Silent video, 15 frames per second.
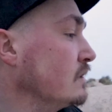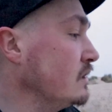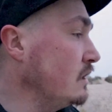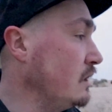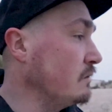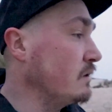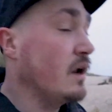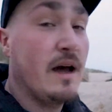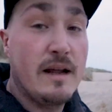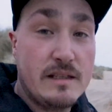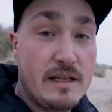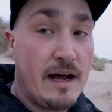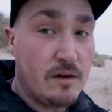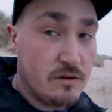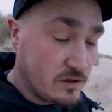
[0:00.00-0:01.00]
I'm going to head
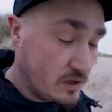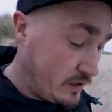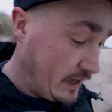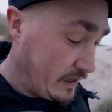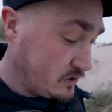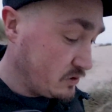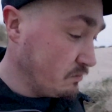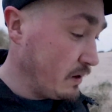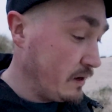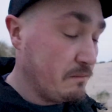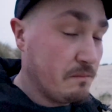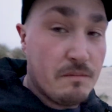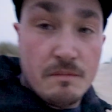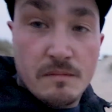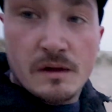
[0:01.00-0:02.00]
down onto the actual main
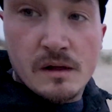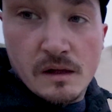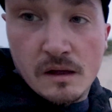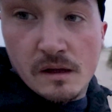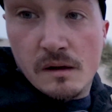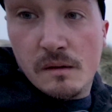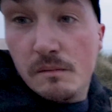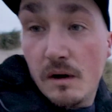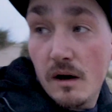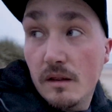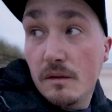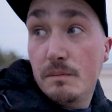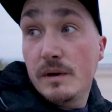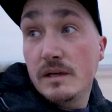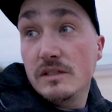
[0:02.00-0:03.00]
part of the
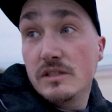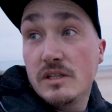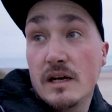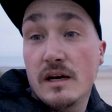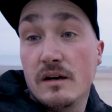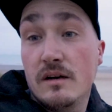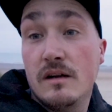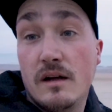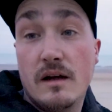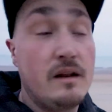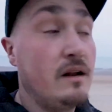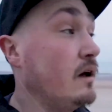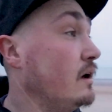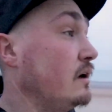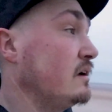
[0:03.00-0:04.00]
beach now
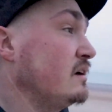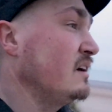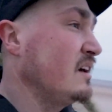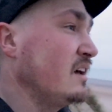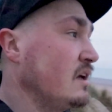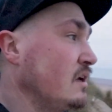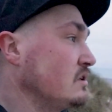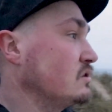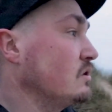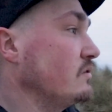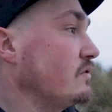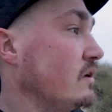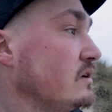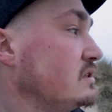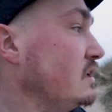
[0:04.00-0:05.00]
and sort
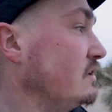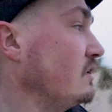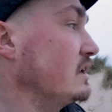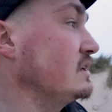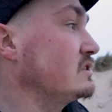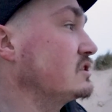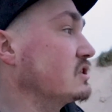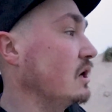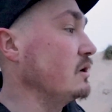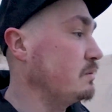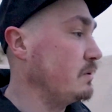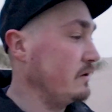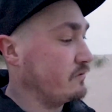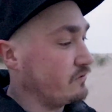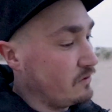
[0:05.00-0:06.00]
of see if I can scope
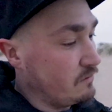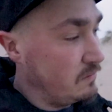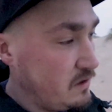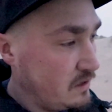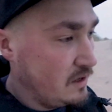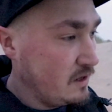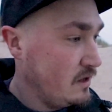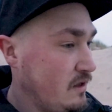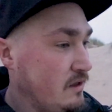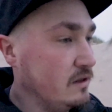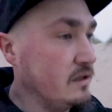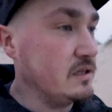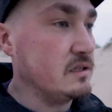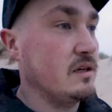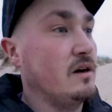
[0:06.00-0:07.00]
it from
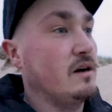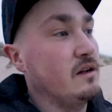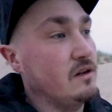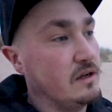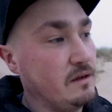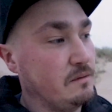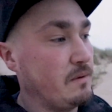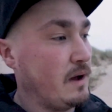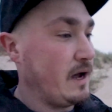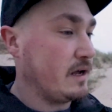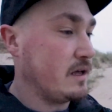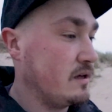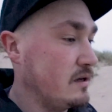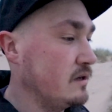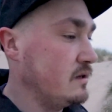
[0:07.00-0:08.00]
this side looking back.
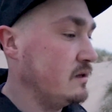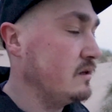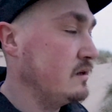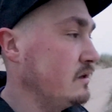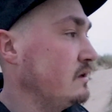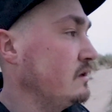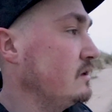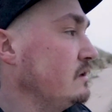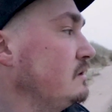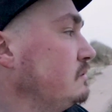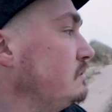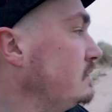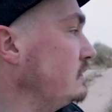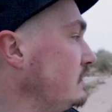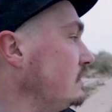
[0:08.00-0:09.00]

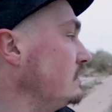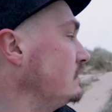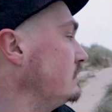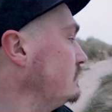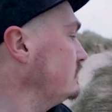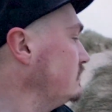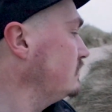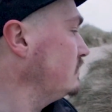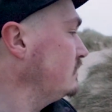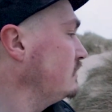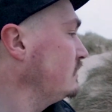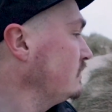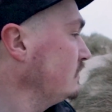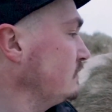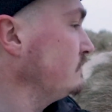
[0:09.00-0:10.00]
But yeah,
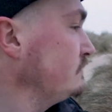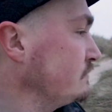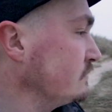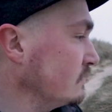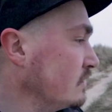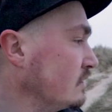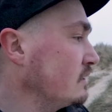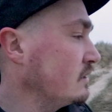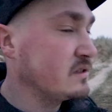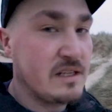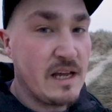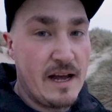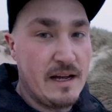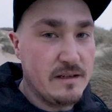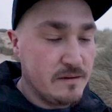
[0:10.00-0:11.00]

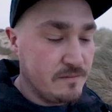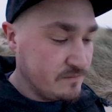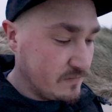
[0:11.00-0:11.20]
sand.